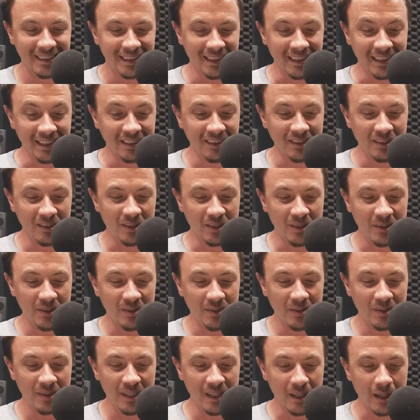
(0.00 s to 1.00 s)

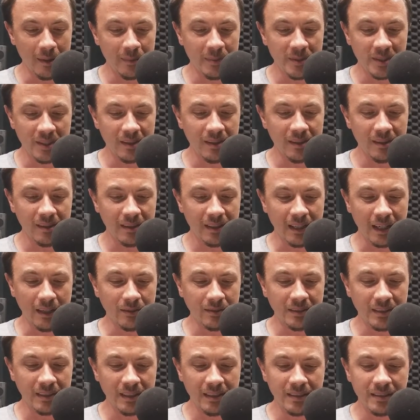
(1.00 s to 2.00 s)
into the upturned
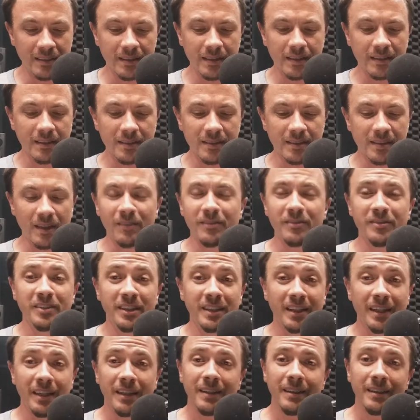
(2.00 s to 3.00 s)
countenances of
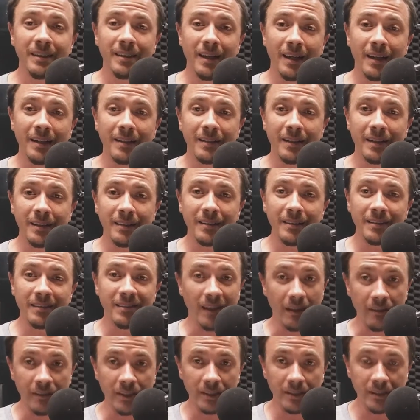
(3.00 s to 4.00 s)
the king and his
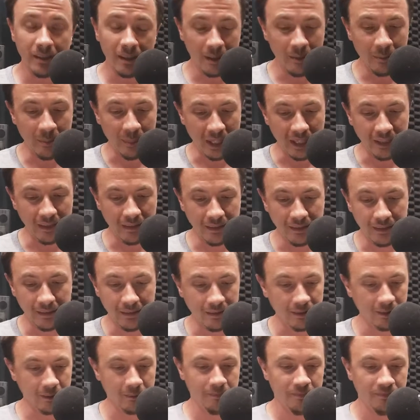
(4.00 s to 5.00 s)
7
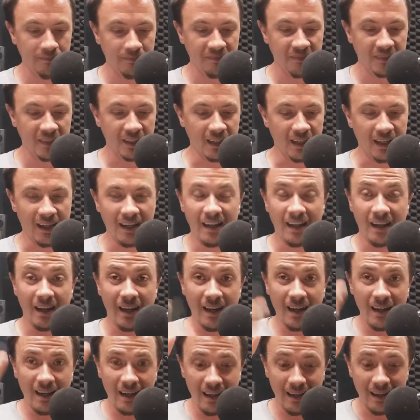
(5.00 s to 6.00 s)
companions.
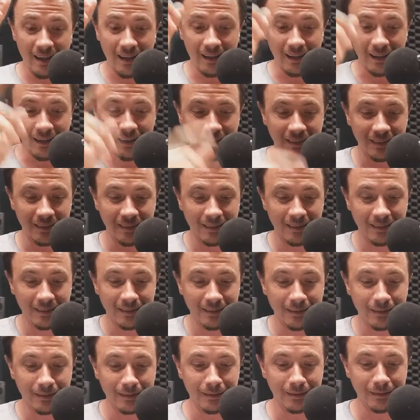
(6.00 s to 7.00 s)
"Aha!"
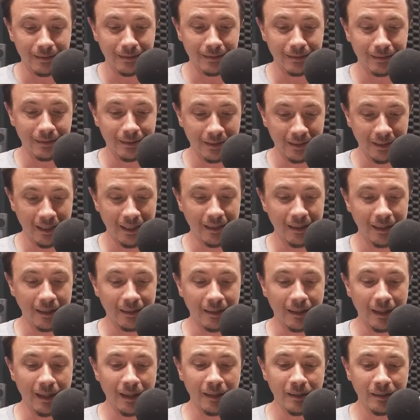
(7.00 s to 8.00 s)
said
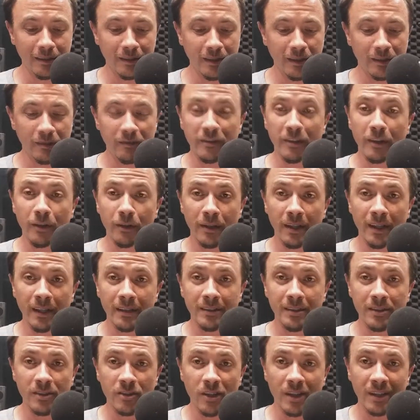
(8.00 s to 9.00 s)
at length the
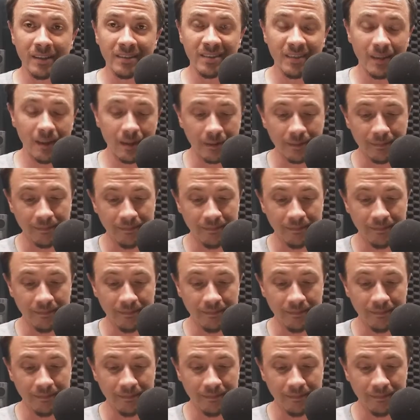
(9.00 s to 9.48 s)
infuriated jester.